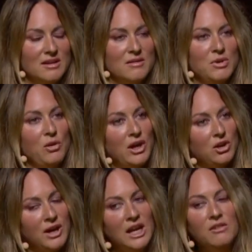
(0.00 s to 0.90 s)
But you know, at
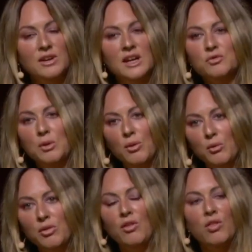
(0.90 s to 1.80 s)
Creative Niche, we work
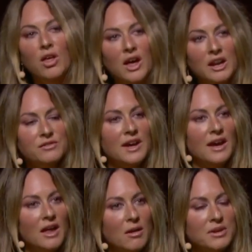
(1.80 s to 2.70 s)
with a lot of tech
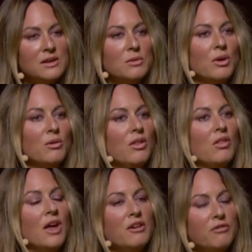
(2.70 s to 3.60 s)
companies, we work with a
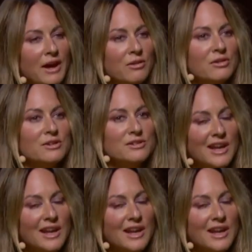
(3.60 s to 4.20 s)
lot of founders, and